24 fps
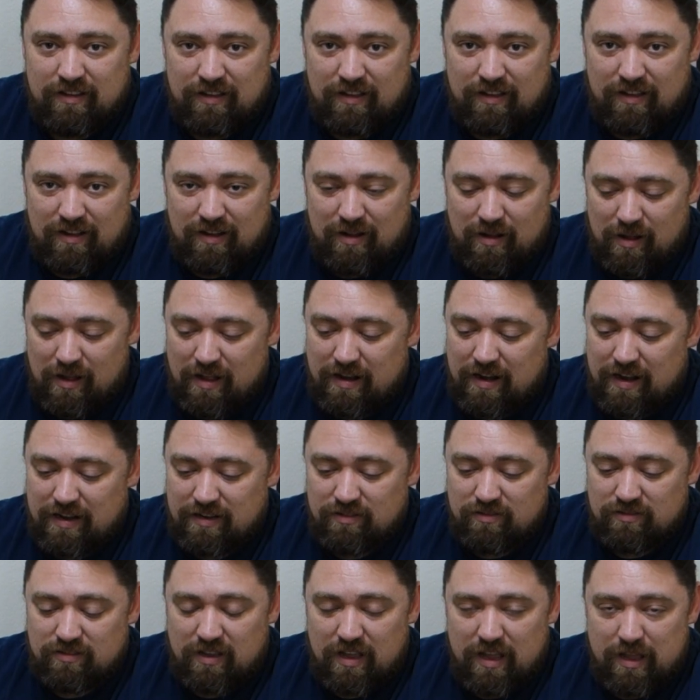and I
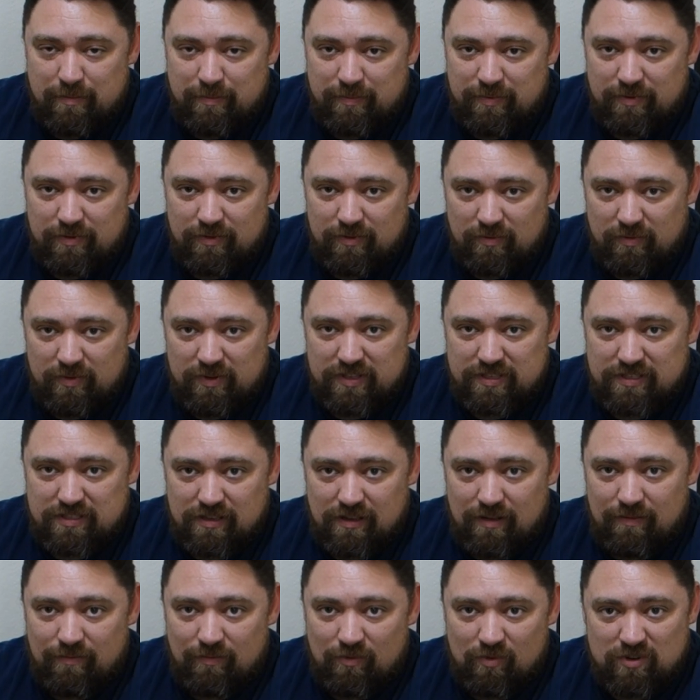do type with
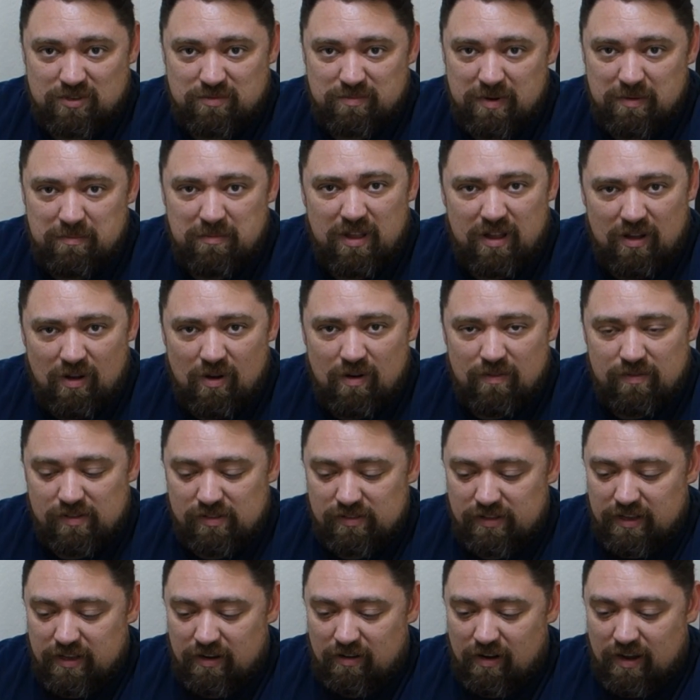some force, but I'm not
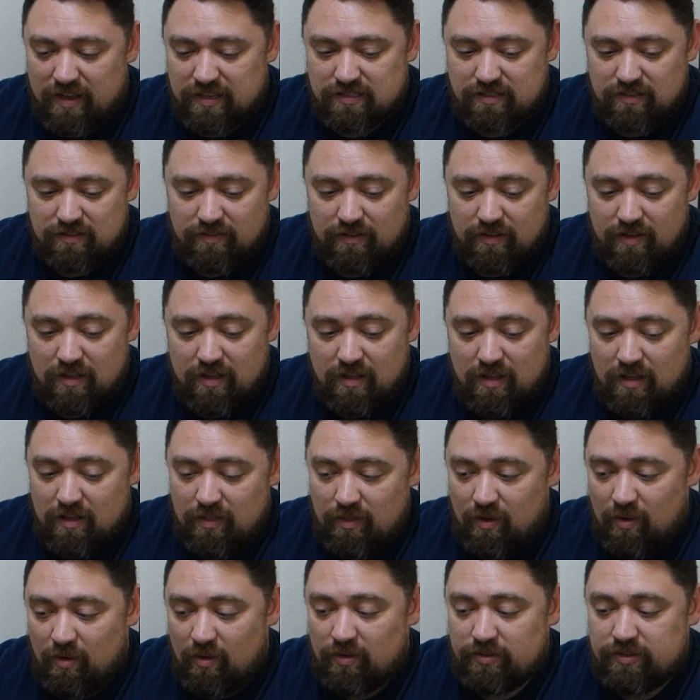overly aggressive,
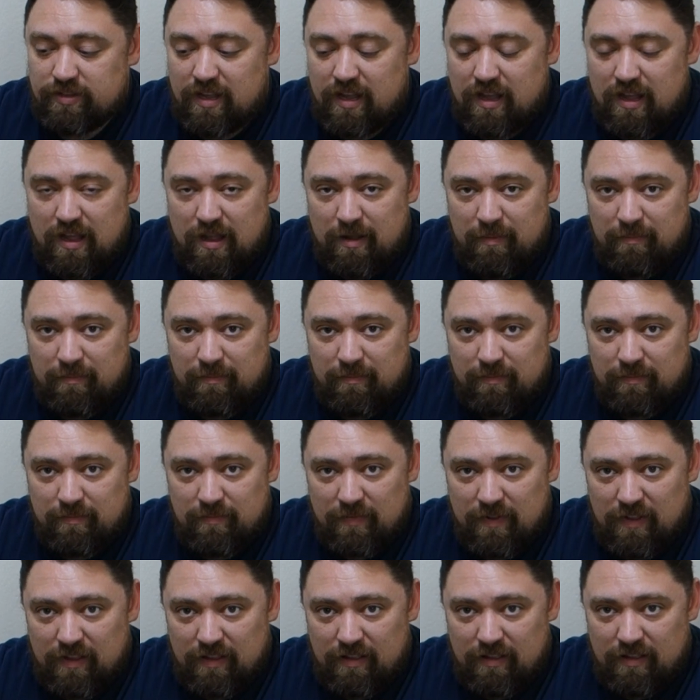the whole time
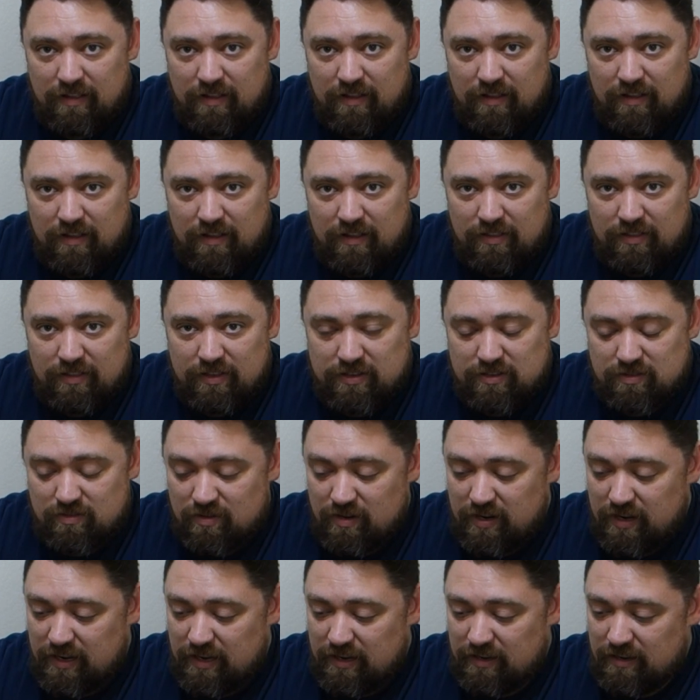the
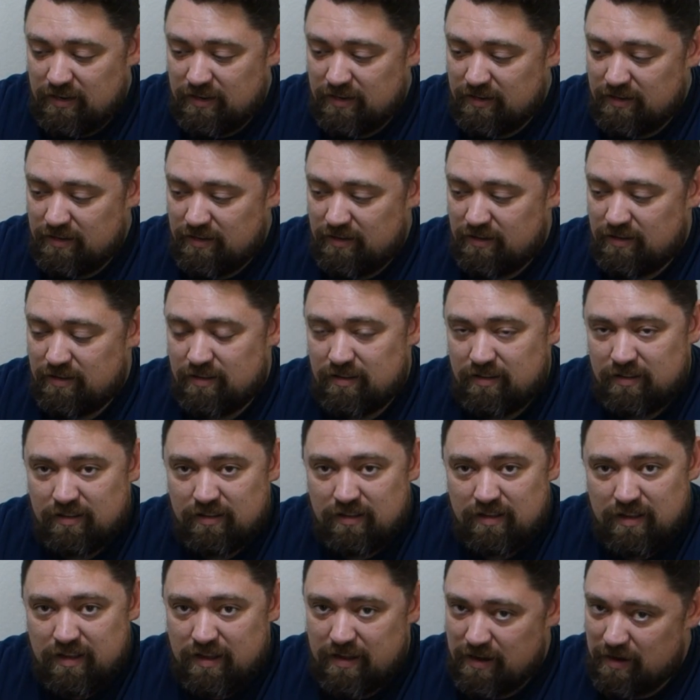screen,
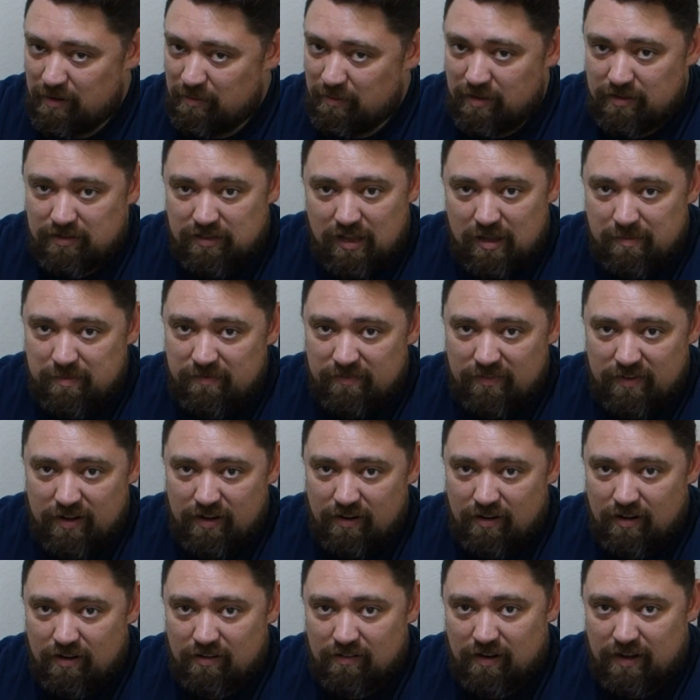and I'm not typing very
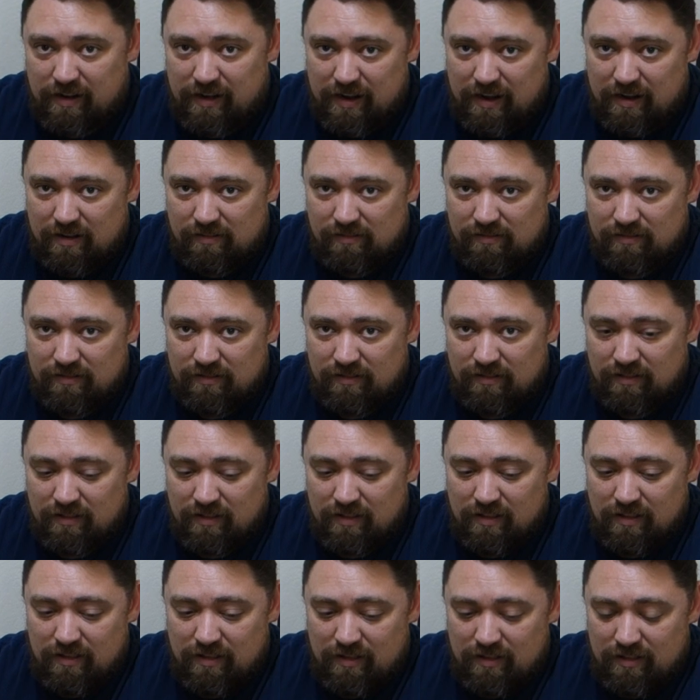hard right now,
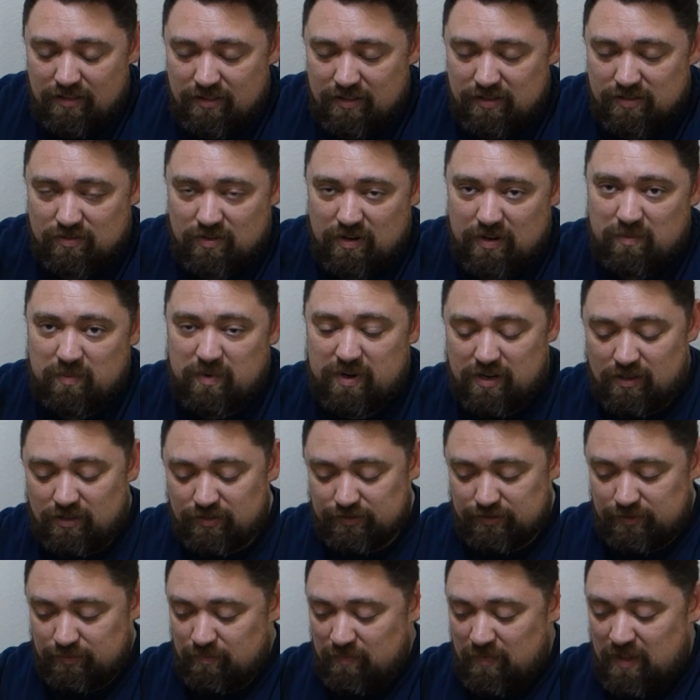the screen
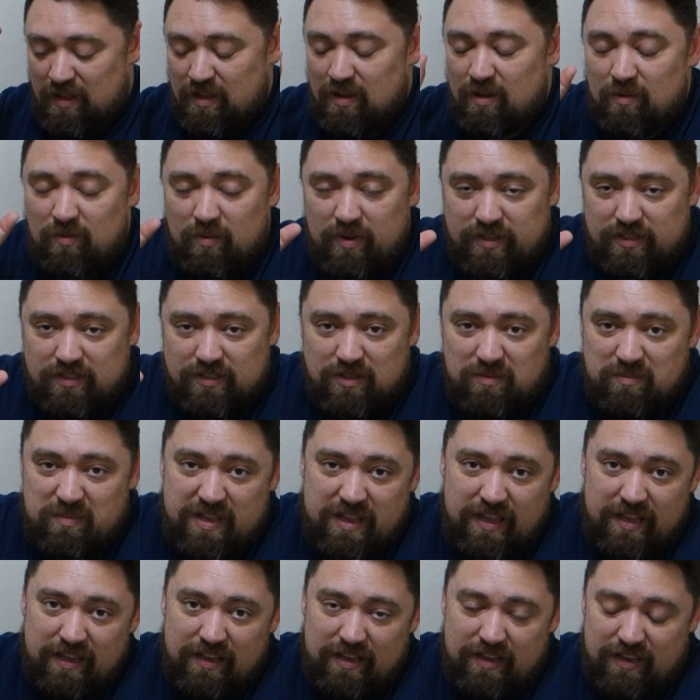wiggles. Which to
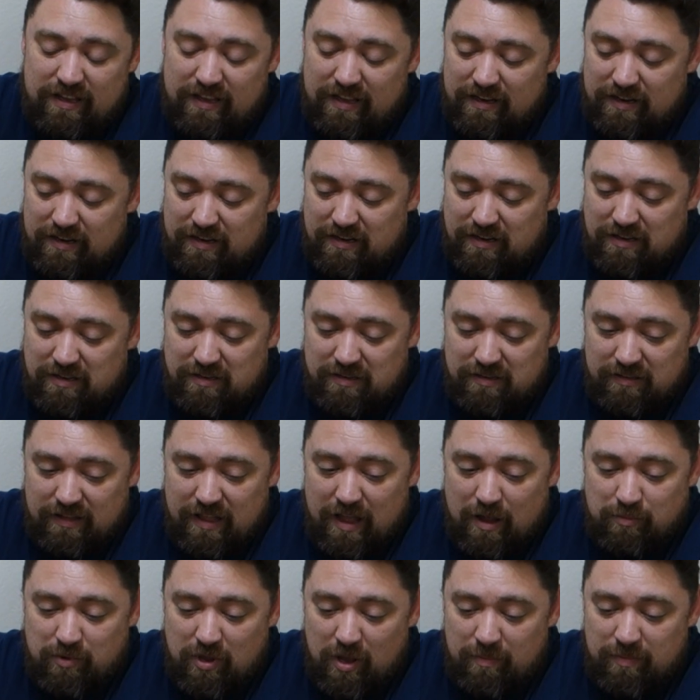me, in a
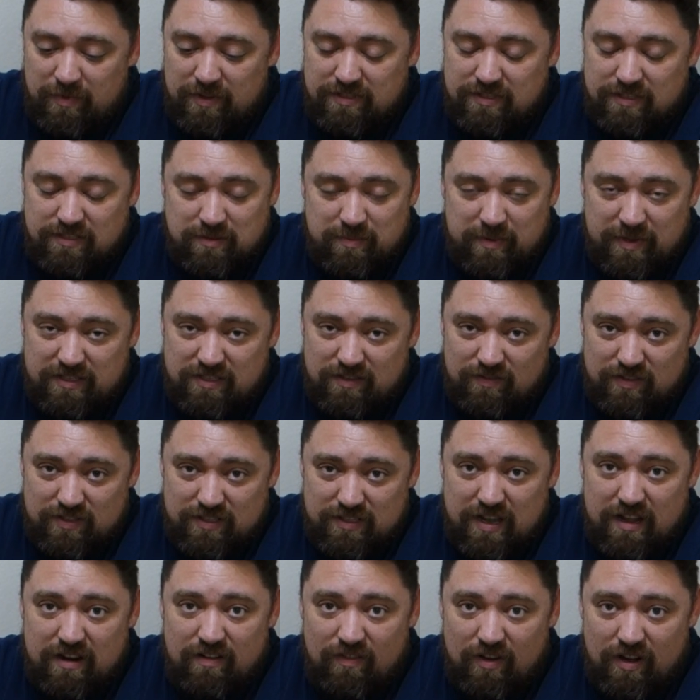laptop this expensive, is
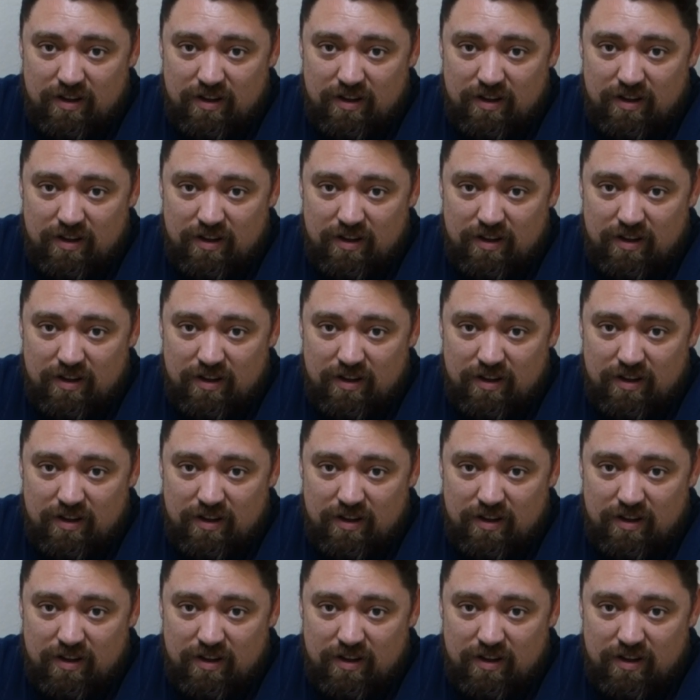kind of